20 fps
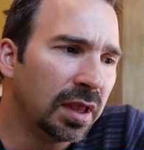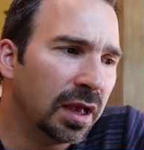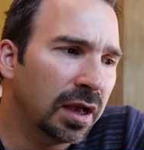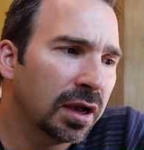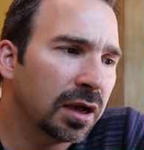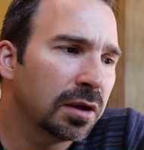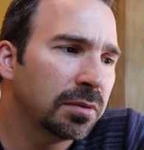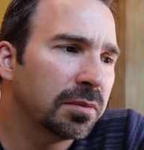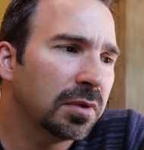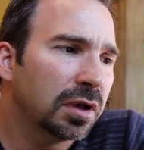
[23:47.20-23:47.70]

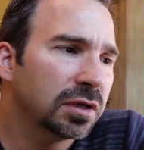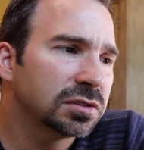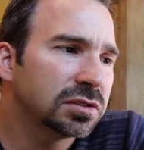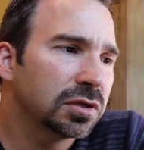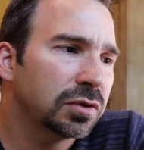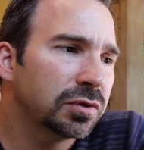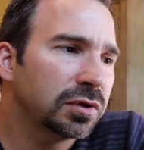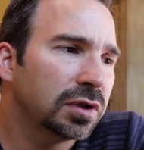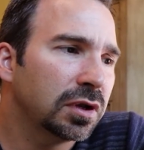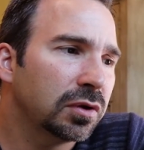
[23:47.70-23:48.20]
Um,
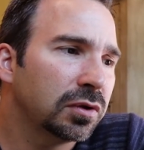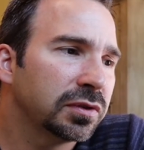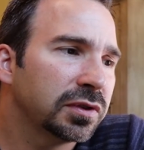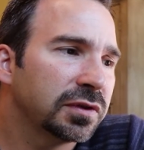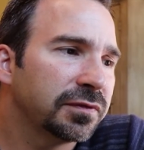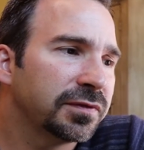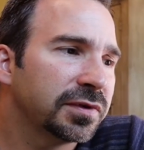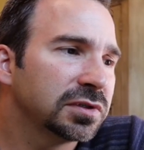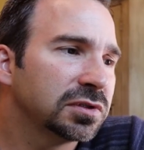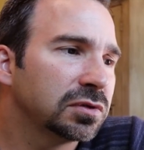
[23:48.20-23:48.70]
also, you know, in
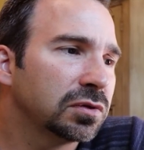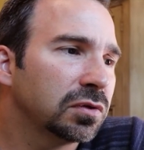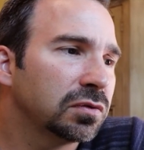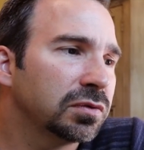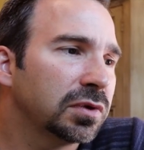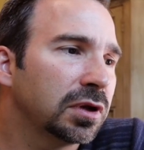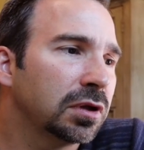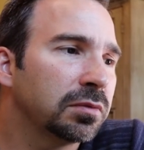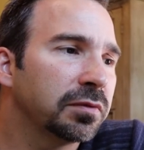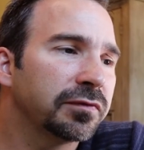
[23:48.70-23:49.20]
the physical
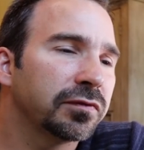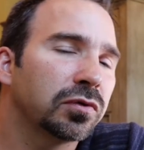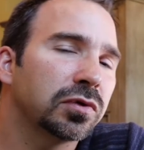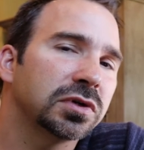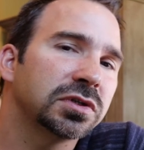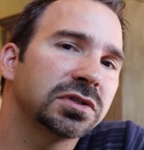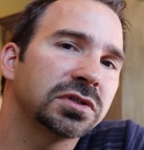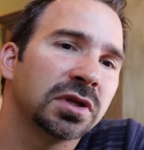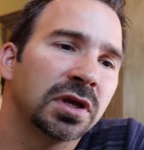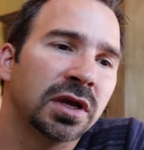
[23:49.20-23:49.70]
realm, of
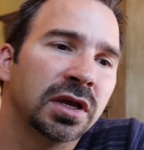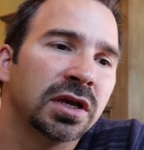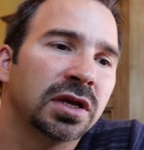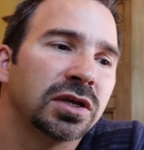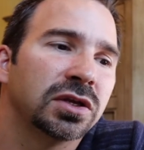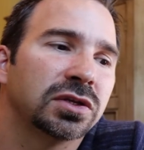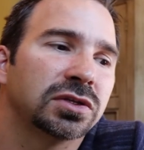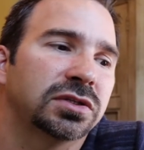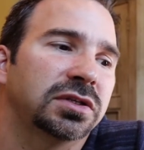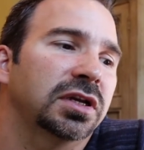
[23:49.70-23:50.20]
course,
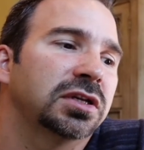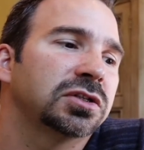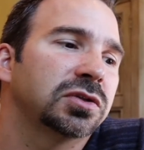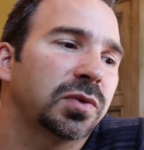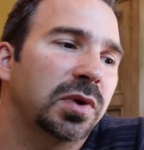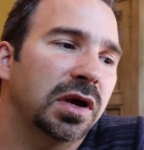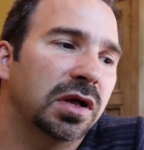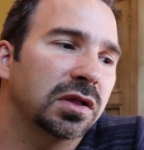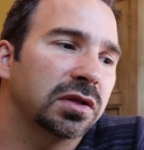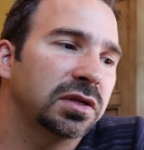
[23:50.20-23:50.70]

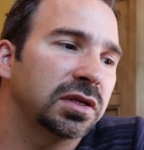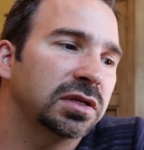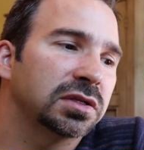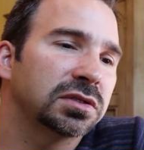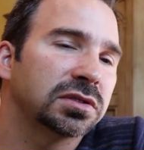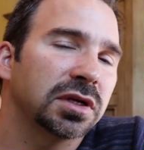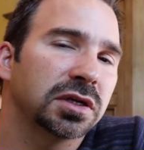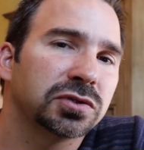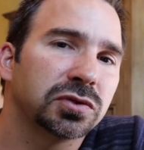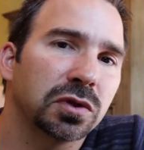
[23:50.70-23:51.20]
sexuality and
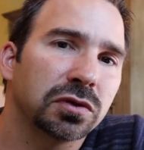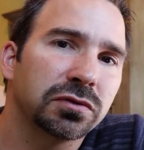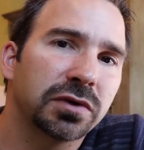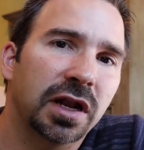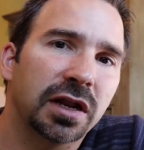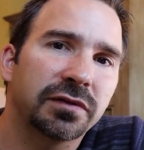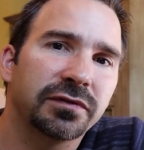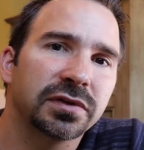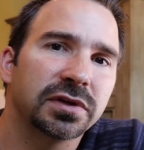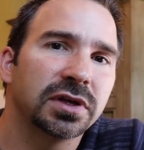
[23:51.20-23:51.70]
sexual
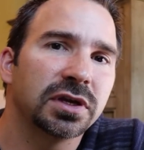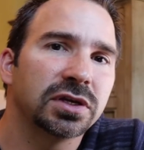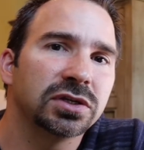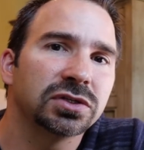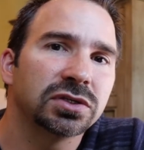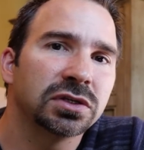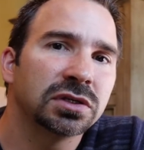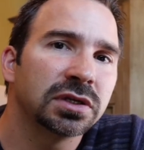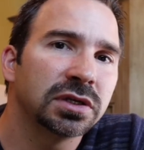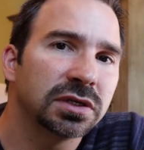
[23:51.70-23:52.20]

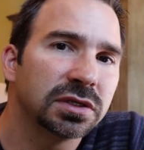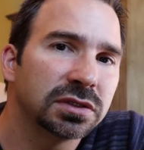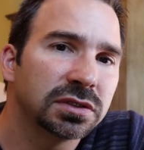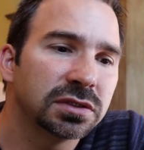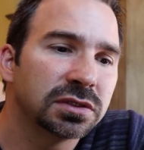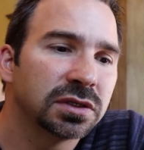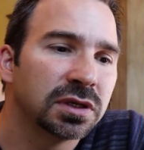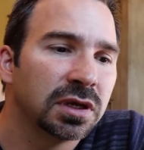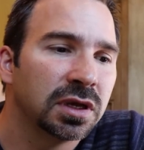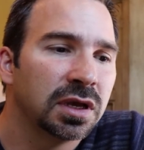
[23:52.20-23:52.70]
gratification
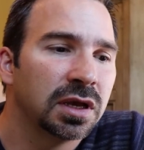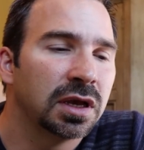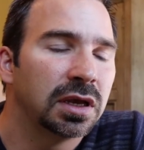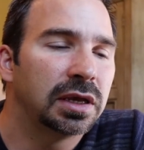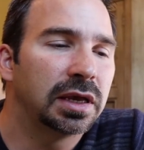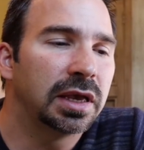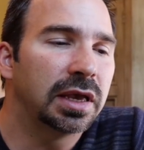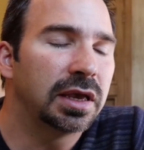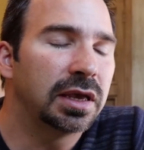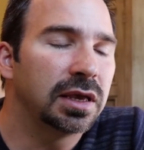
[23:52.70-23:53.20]
is
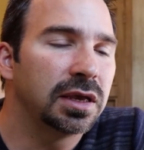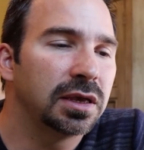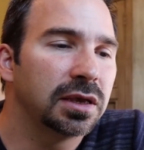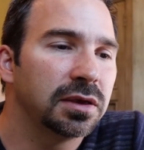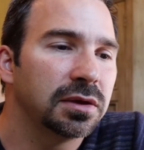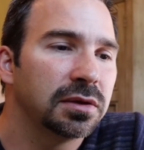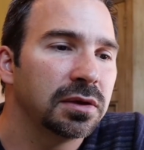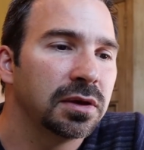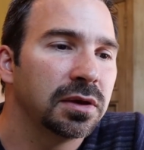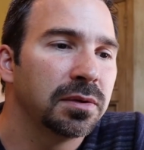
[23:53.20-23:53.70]

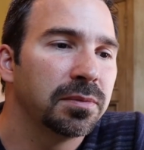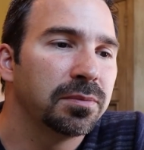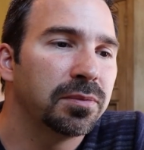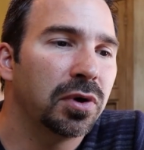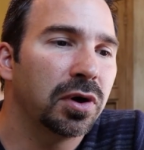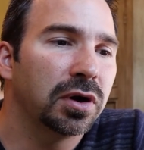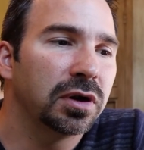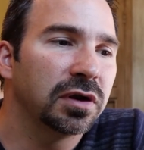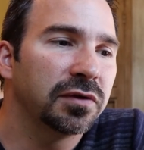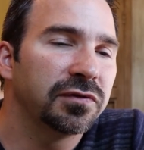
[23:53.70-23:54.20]
a
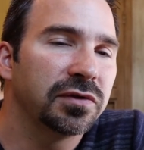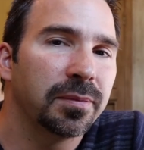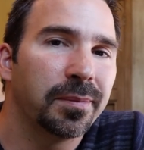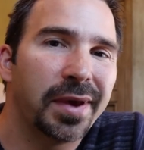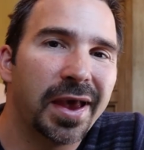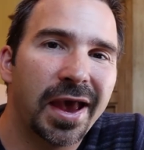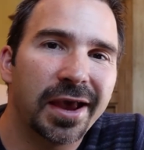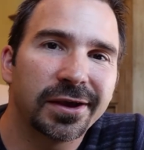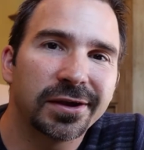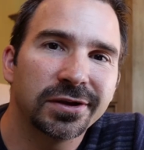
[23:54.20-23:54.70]
part of the
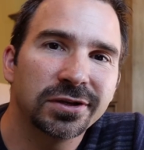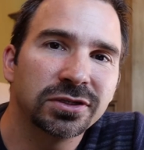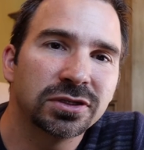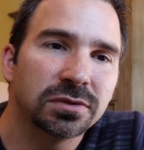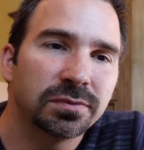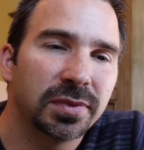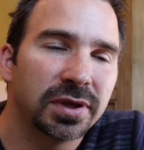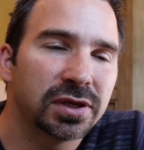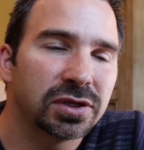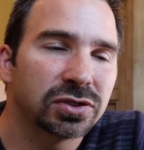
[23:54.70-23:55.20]
package
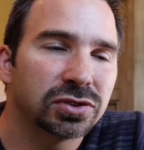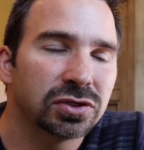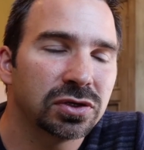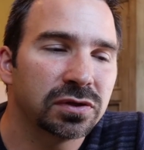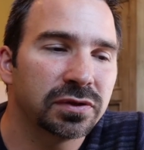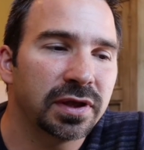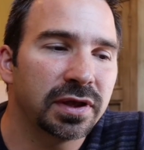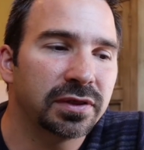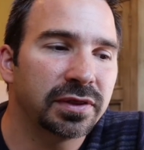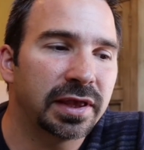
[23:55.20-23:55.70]
and making
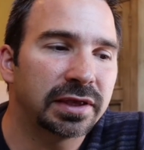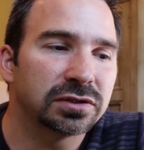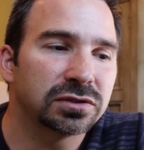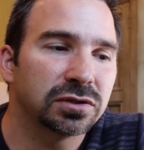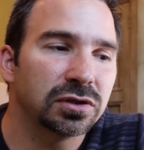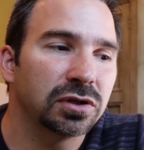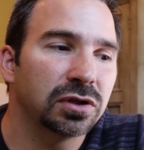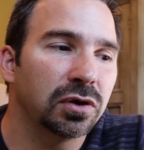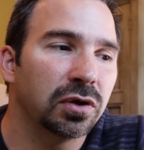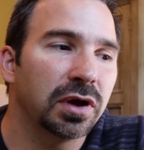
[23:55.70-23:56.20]
sure that
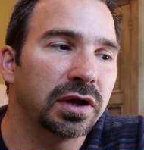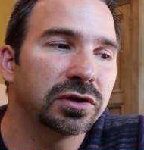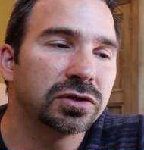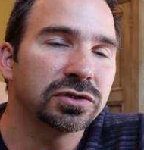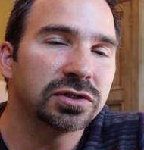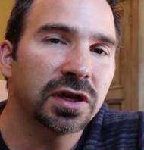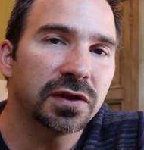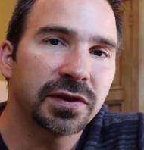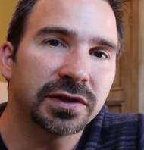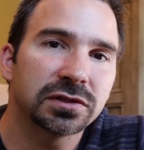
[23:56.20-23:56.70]
that's, you know,
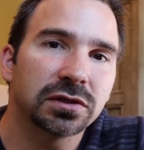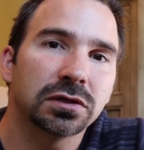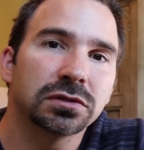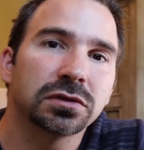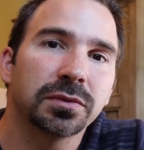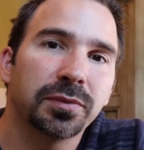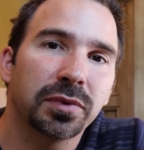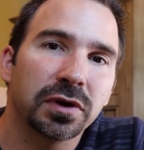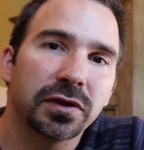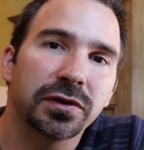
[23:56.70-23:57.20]
understand that's
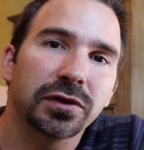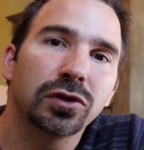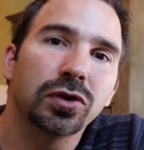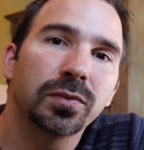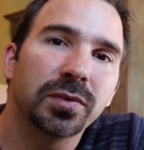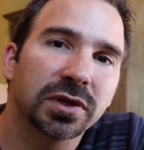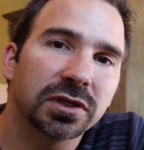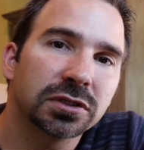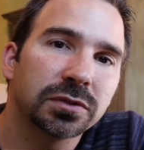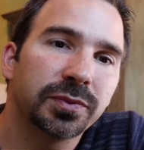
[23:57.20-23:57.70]
also part of the
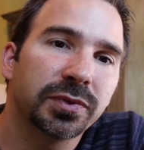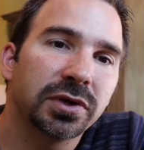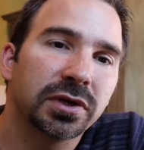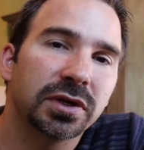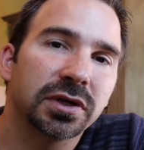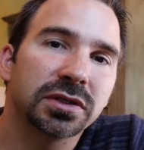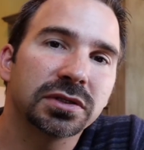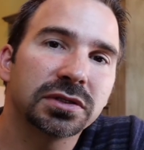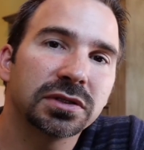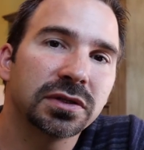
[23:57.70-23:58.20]
human
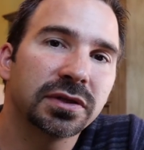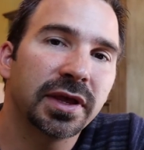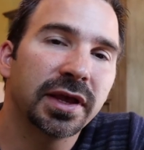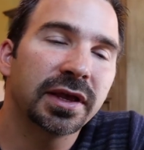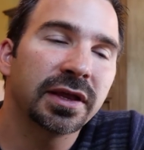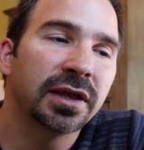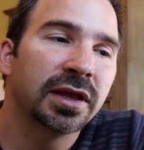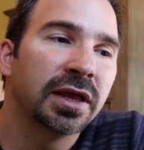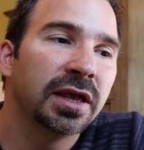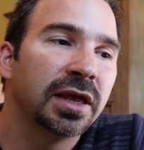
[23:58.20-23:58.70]
experience and
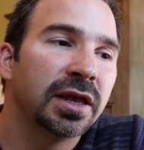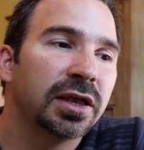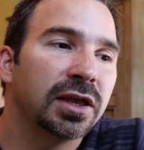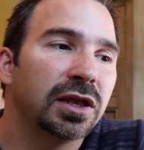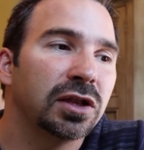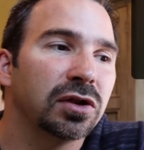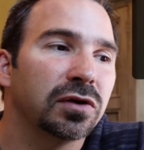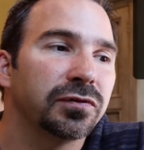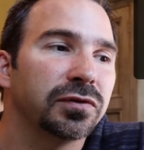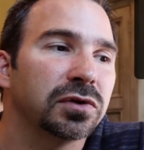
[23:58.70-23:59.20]
that,
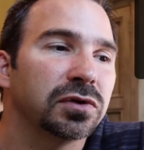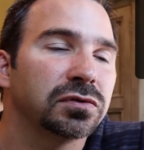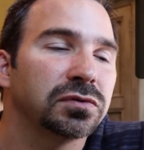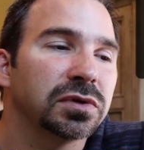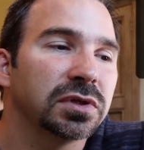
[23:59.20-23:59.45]
you know, if you're in a